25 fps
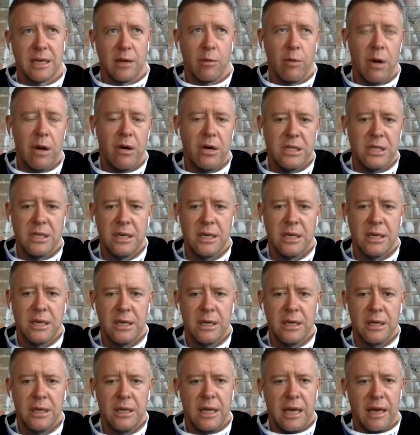Whereas
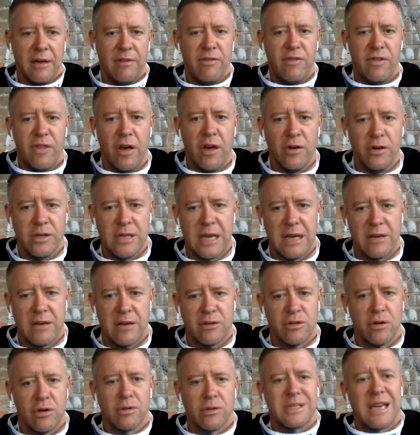if those
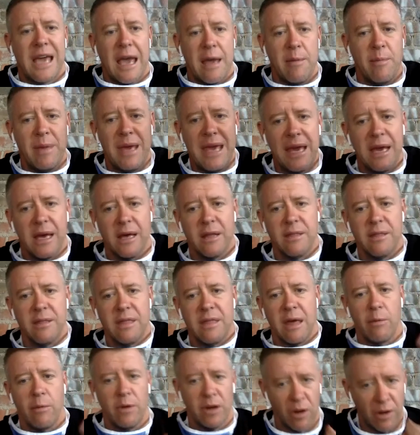households came here, they
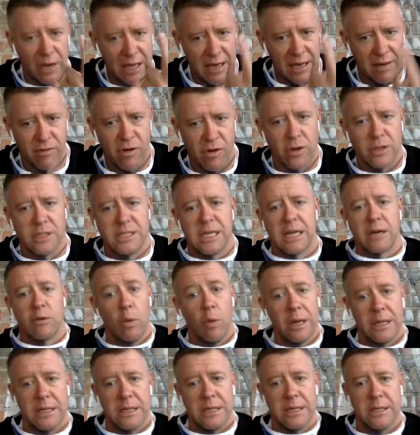would only have contact 1.